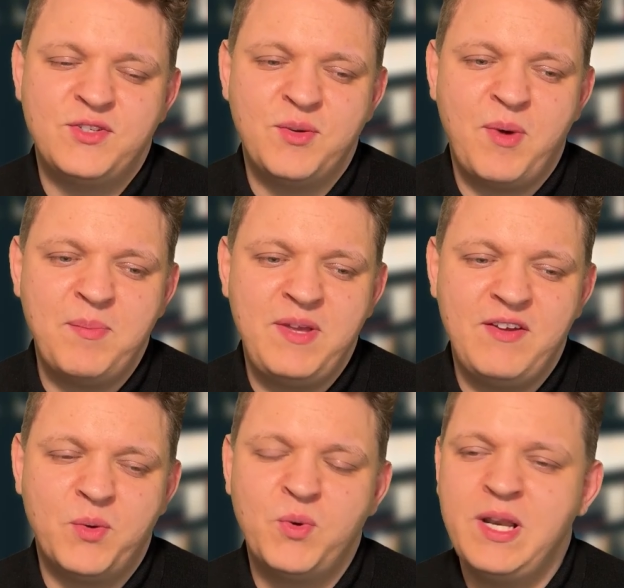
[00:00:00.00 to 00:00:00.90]
should someone
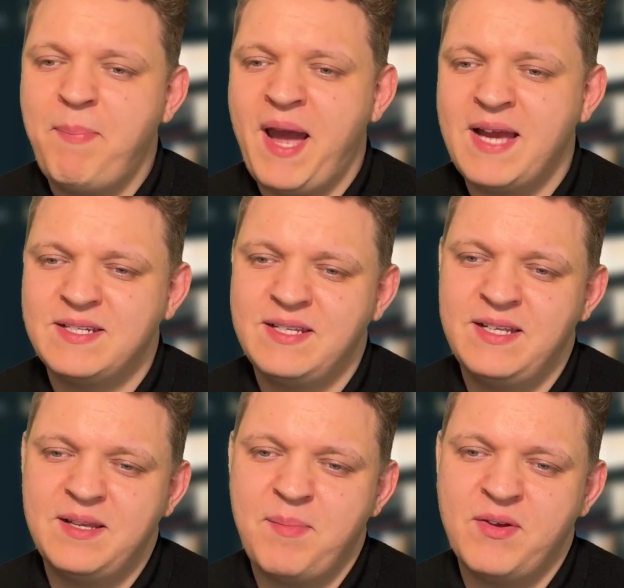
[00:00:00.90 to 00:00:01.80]
be really
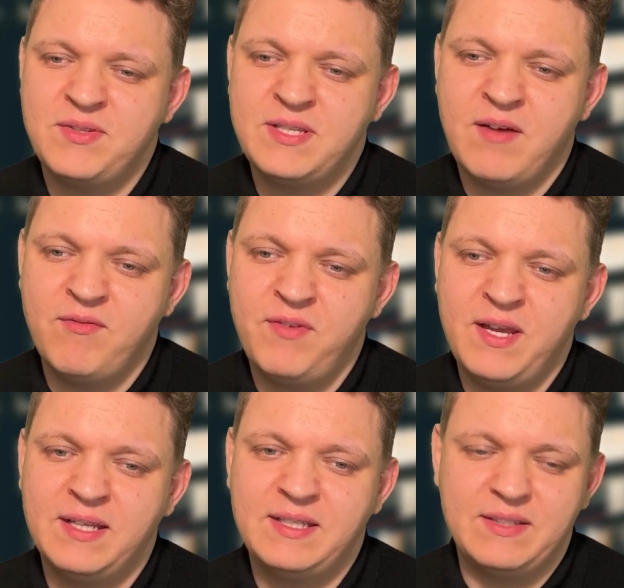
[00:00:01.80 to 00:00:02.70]
passionate about
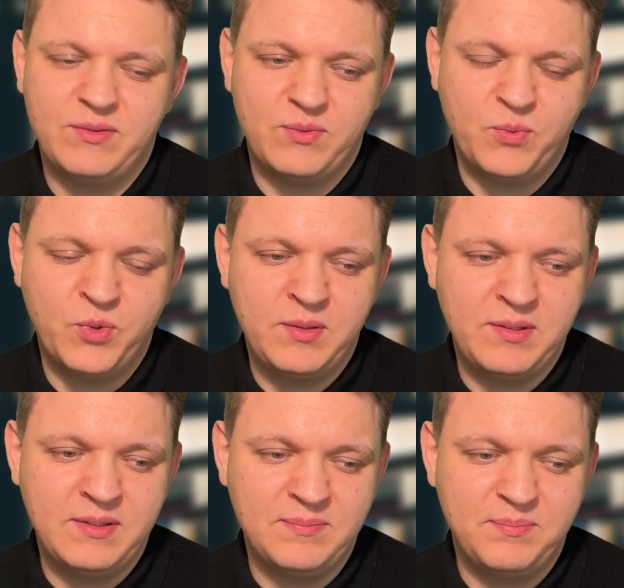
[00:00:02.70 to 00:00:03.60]
something that
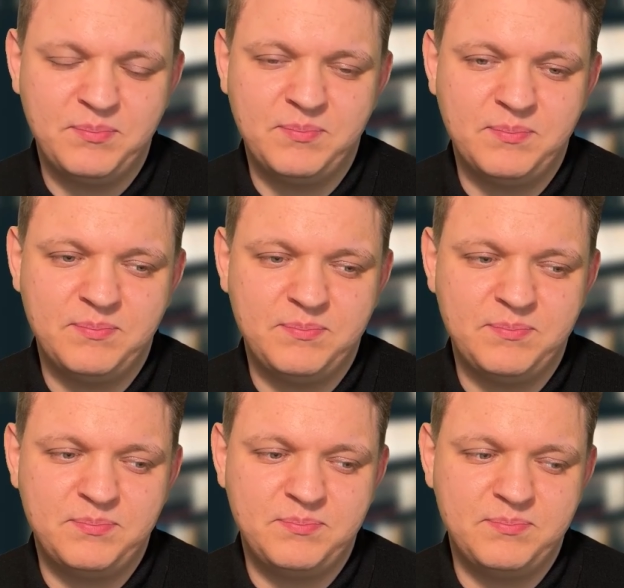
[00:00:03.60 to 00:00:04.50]
wouldn't
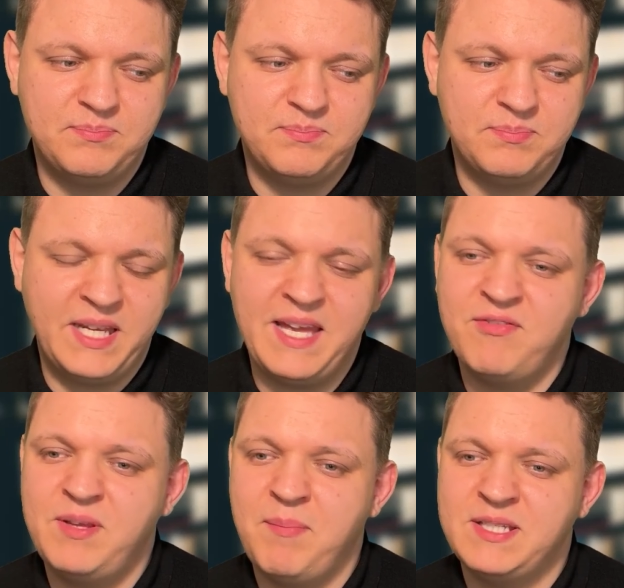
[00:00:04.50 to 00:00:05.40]

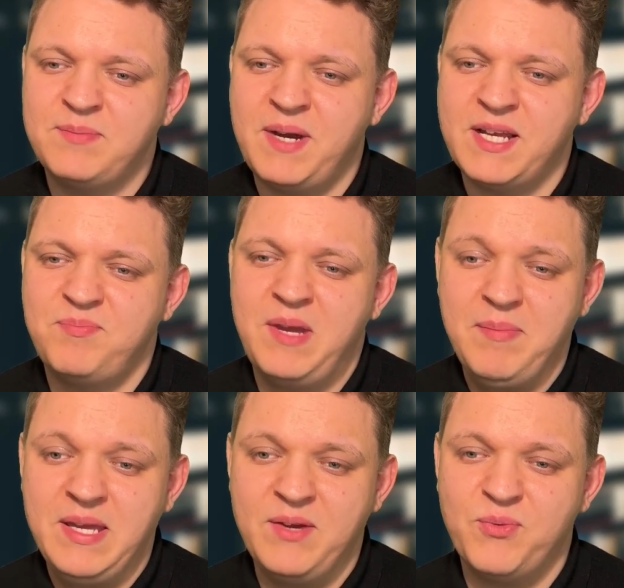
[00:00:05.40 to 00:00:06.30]
give them as much
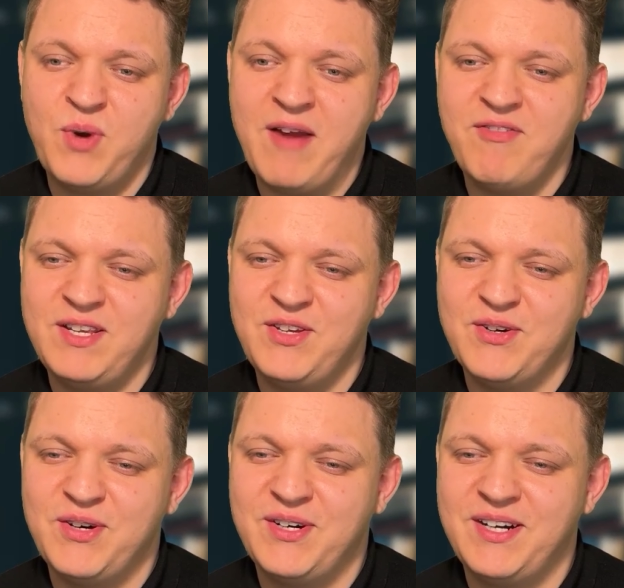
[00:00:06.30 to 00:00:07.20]
maybe
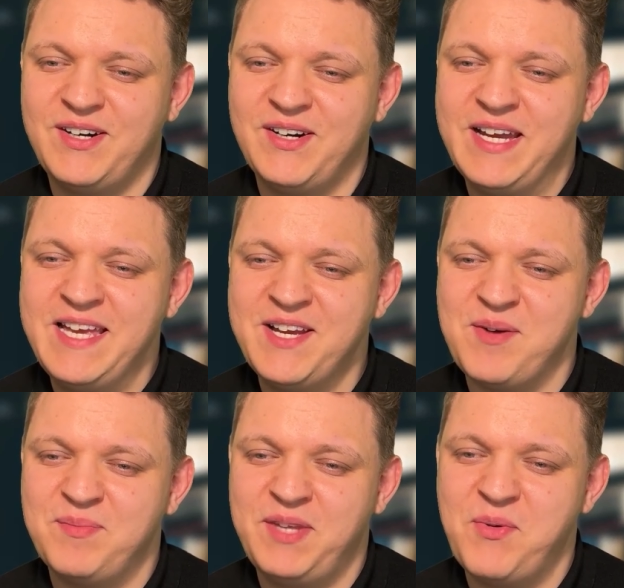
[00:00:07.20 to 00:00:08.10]
revenue or
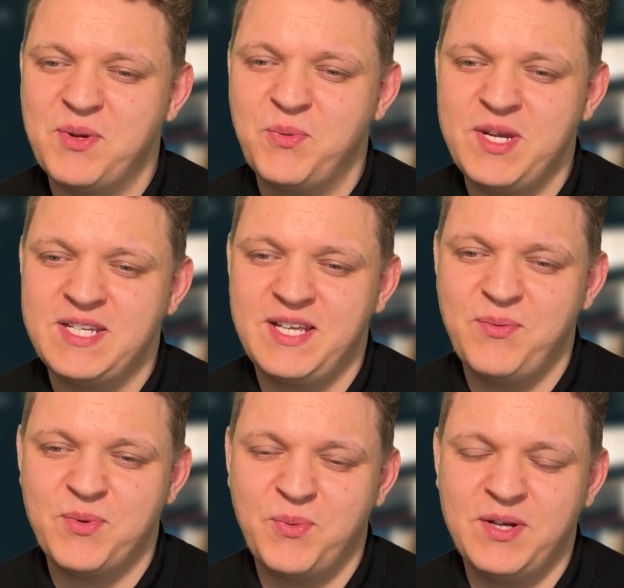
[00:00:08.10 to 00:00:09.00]
income they would wish
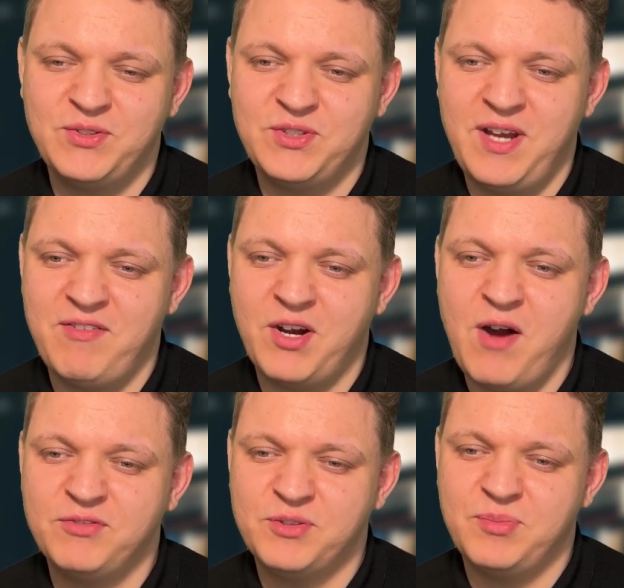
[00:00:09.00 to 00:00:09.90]
they would want to have a
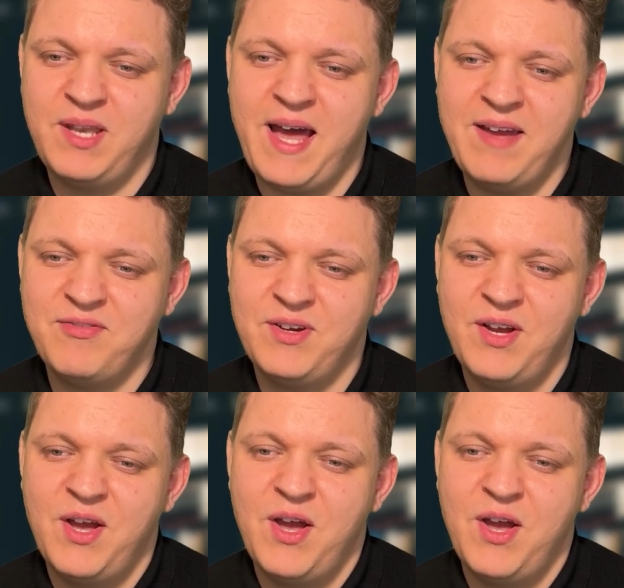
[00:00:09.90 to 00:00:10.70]
comfortable life?